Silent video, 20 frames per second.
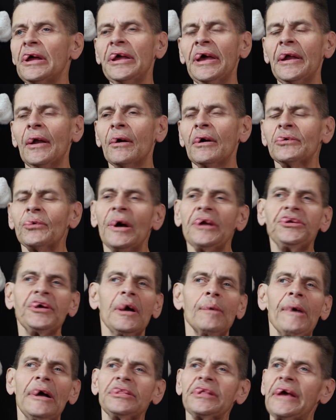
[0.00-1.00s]
You know, why don't you
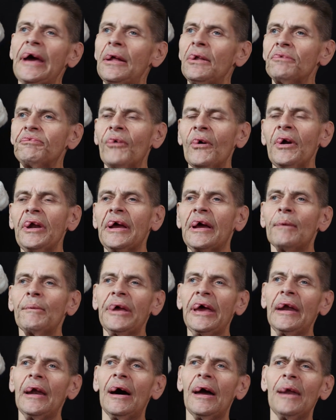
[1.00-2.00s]
come out to California? Come,
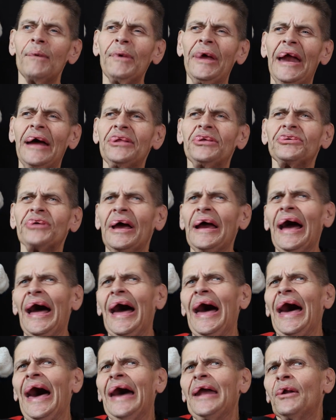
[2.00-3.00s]
you know what I mean? I just like,
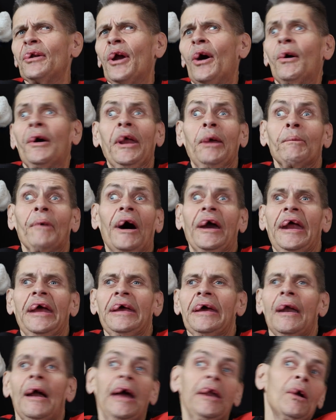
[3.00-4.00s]
I don't know
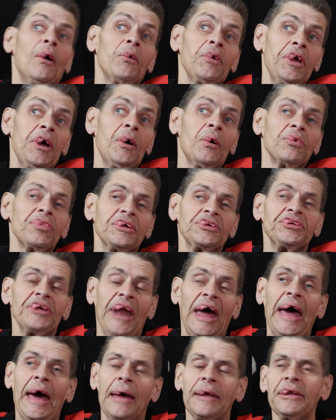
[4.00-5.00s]
anybody, and I know you, this and
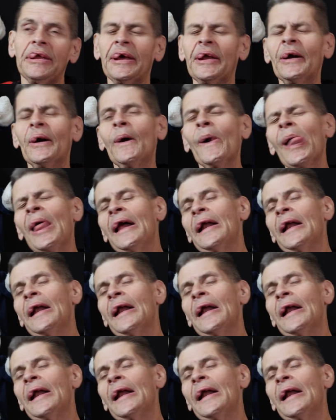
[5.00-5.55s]
that, you know.